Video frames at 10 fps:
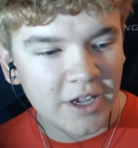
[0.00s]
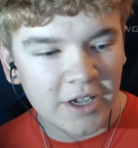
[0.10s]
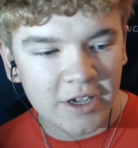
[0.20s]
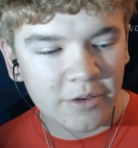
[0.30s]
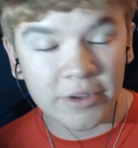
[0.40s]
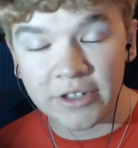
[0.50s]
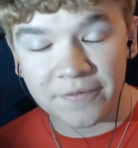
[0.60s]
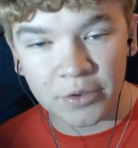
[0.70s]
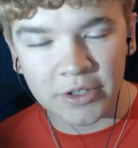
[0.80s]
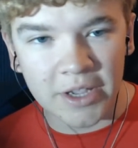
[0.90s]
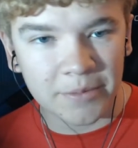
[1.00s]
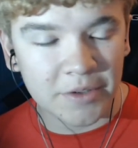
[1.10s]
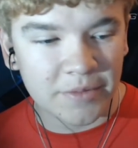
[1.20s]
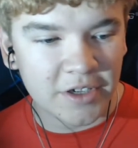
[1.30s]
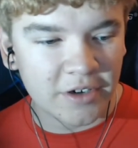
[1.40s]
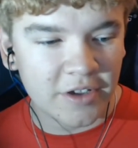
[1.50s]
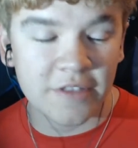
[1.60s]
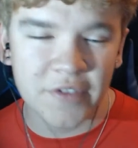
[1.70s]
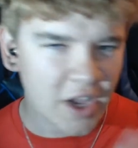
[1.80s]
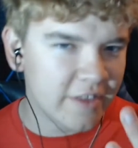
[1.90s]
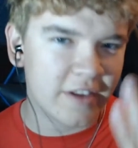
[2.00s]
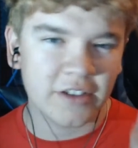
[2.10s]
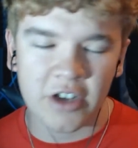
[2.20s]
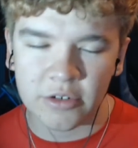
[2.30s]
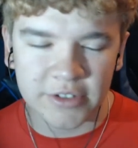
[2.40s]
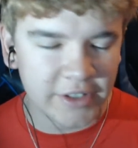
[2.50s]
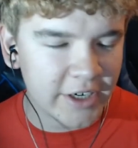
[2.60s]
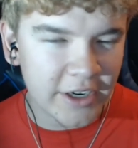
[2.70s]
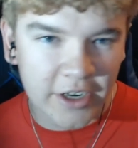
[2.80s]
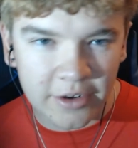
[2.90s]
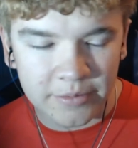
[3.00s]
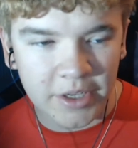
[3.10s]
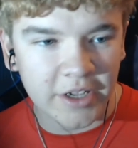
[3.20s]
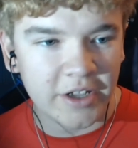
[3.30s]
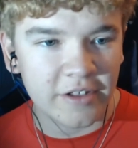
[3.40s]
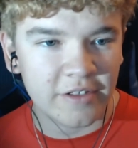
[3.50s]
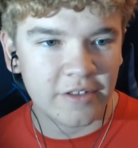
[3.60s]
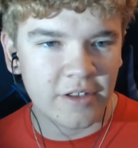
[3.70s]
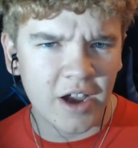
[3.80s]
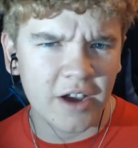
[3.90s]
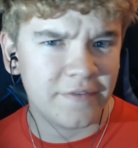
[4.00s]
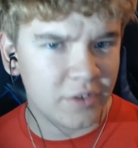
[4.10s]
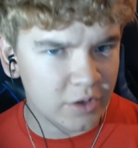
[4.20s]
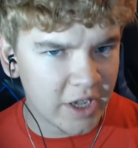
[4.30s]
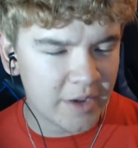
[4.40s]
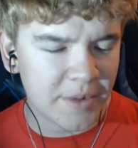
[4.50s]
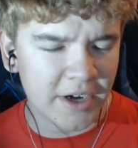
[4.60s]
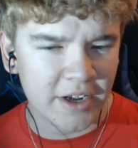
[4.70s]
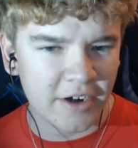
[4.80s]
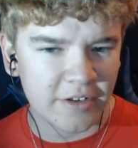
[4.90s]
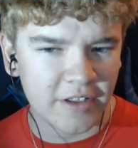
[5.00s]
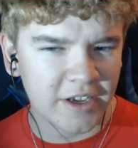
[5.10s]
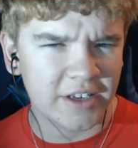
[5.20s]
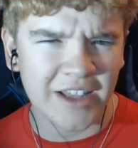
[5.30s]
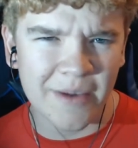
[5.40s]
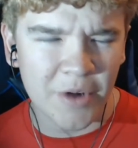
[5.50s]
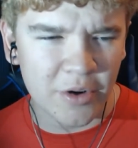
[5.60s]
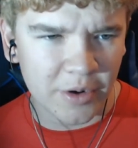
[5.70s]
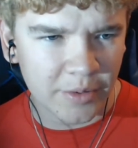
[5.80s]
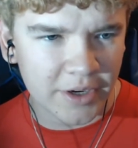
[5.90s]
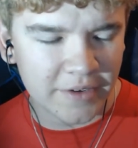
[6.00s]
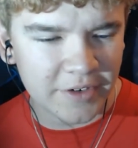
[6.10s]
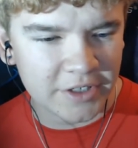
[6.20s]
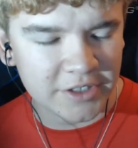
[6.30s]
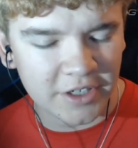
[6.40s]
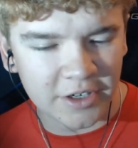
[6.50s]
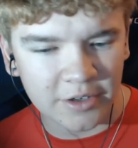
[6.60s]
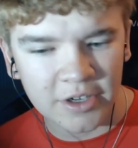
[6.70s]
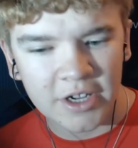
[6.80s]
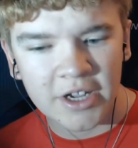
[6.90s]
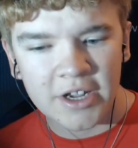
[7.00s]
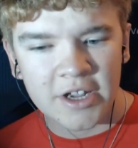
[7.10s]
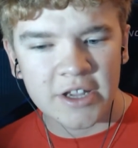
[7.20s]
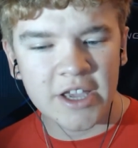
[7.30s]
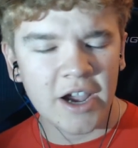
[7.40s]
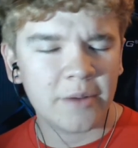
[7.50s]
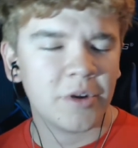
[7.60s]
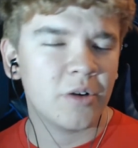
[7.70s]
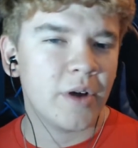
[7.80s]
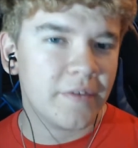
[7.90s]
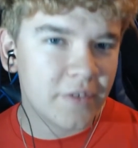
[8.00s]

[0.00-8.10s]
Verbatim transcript: when the full game comes out. Because if you guys didn't know, Delirium is not a full game right now. It's like a demo or whatever. So, yeah, I'm going to wait for the